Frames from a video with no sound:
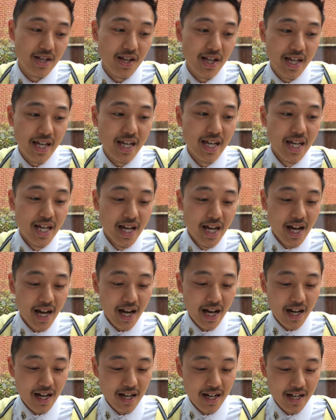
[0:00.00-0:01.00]
actually
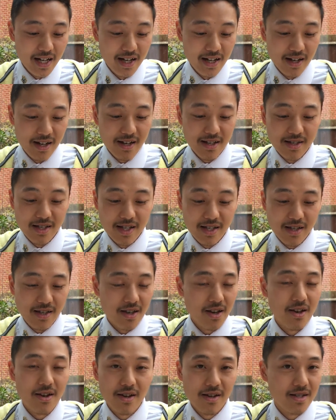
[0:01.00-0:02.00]
uh, it's
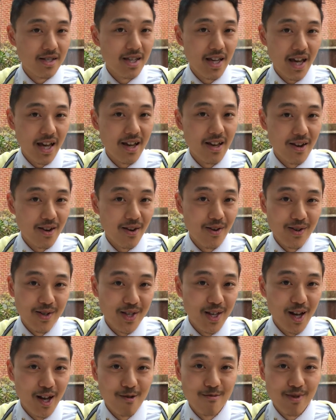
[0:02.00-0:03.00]
uh, gonna take a
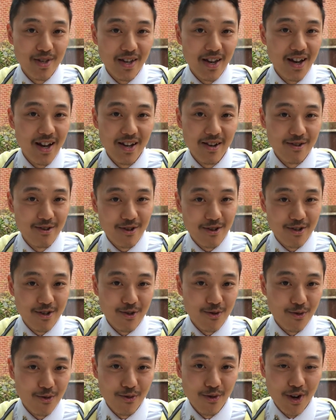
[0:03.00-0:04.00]
long time to kind of
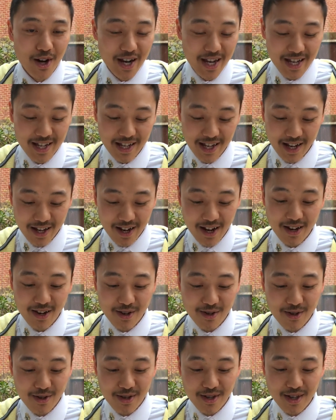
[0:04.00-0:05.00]
drain, uh,
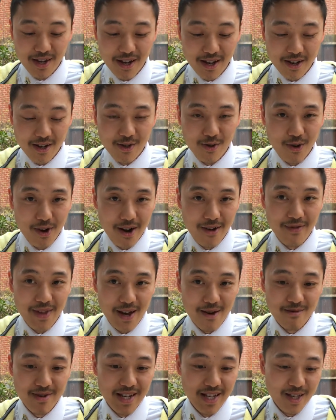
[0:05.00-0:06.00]
kind of kind of drive
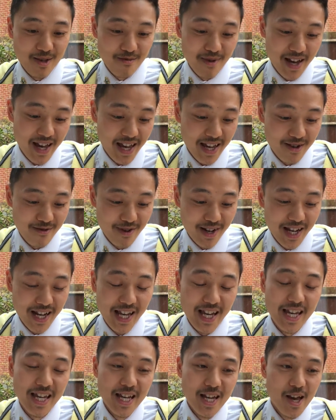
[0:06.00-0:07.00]
that one into my head
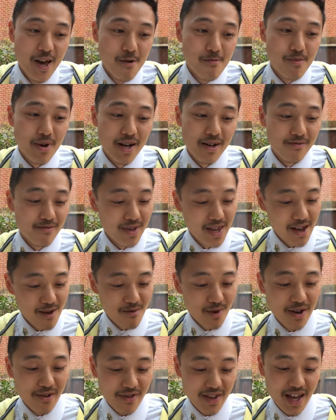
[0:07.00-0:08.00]
really. But yeah,
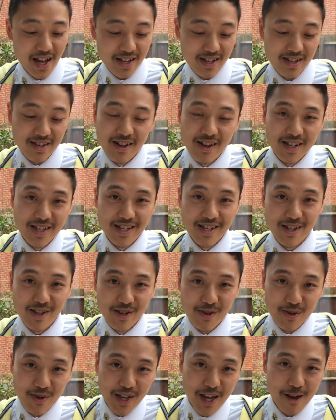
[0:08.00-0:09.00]
one of the exercises
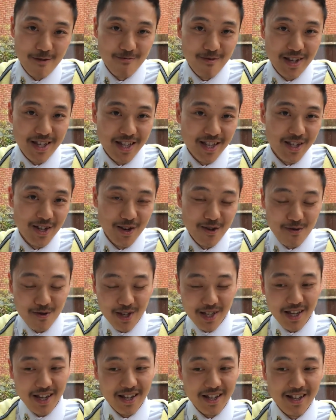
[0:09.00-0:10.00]
which was getting me to do
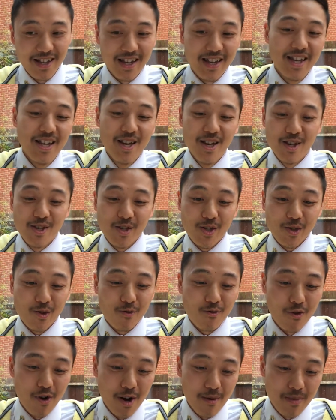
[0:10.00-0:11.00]
was that like
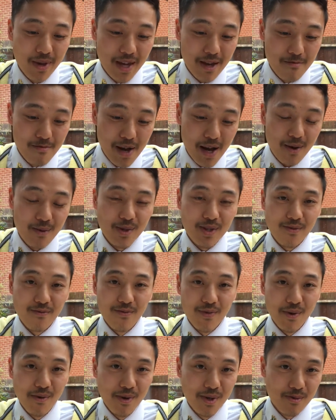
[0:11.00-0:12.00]
strumming backwards
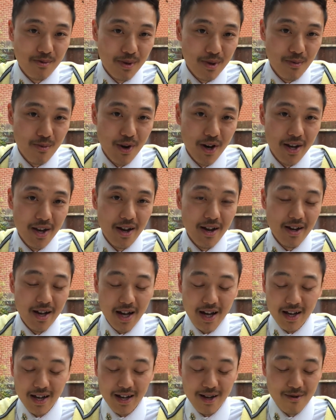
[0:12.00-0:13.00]
and forwards with one
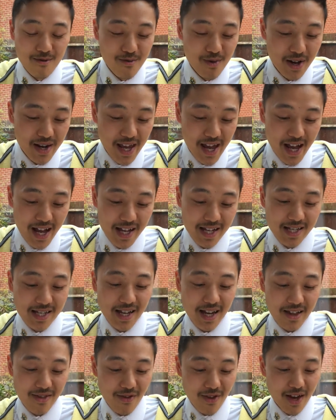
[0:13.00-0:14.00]
uh, one
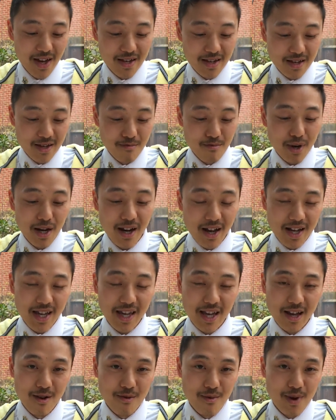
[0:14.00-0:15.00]
hand and then
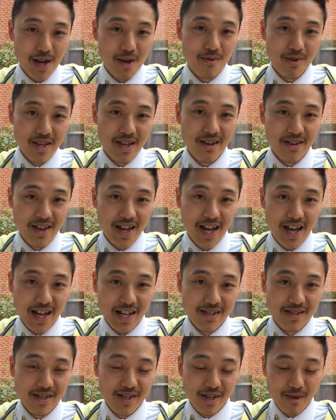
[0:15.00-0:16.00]
plucking away with the other
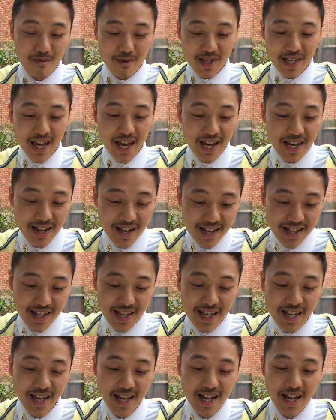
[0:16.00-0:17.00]
hand
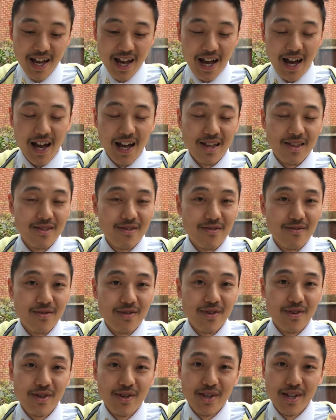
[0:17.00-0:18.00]
simultaneously. And
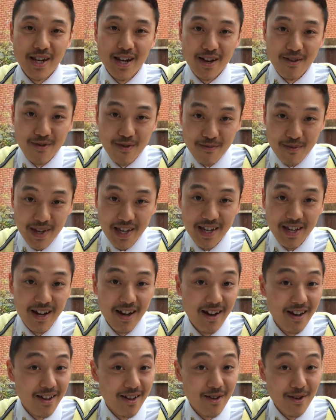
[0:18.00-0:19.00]
for the life of me,
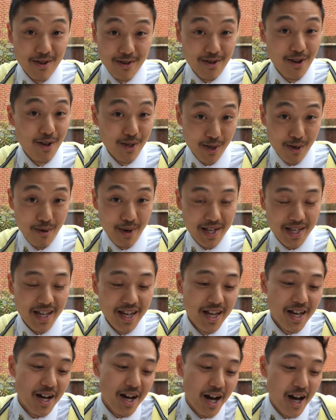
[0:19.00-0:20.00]
I could not do it.
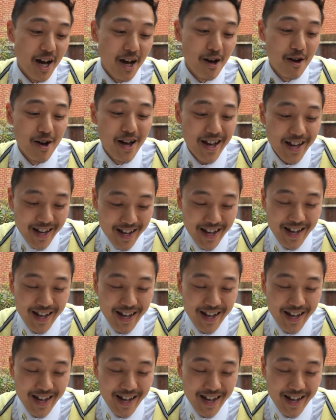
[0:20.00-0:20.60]
Uh,